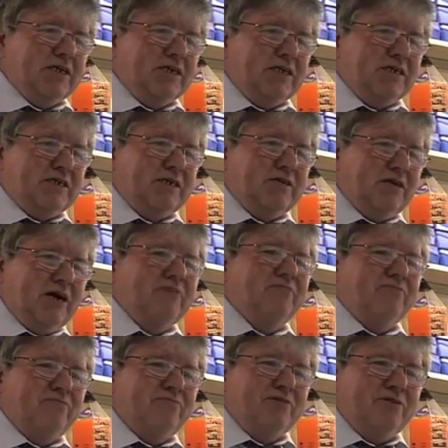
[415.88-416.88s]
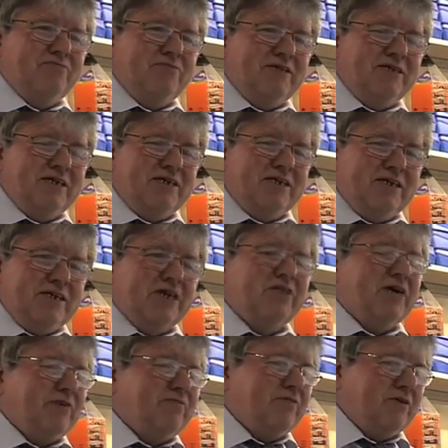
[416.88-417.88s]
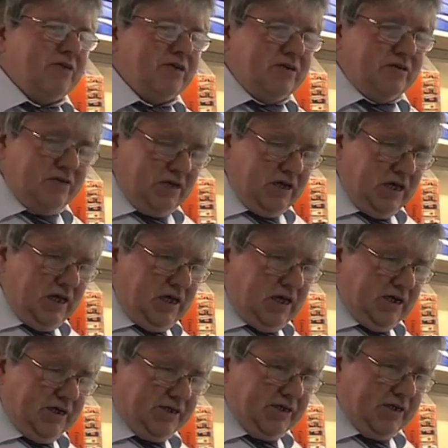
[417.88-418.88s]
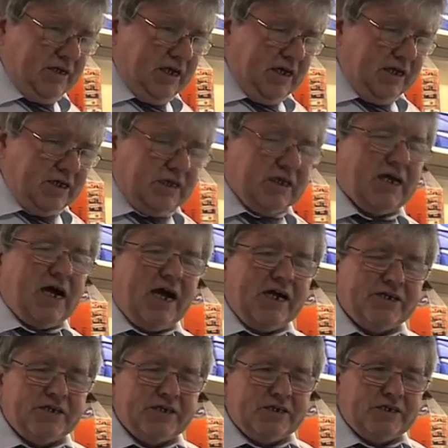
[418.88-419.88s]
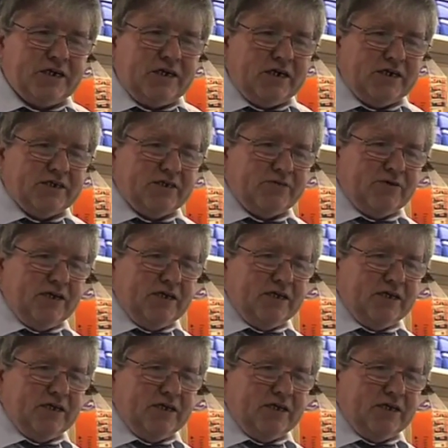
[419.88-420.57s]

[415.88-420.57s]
they're great fun. You know, to the characters really,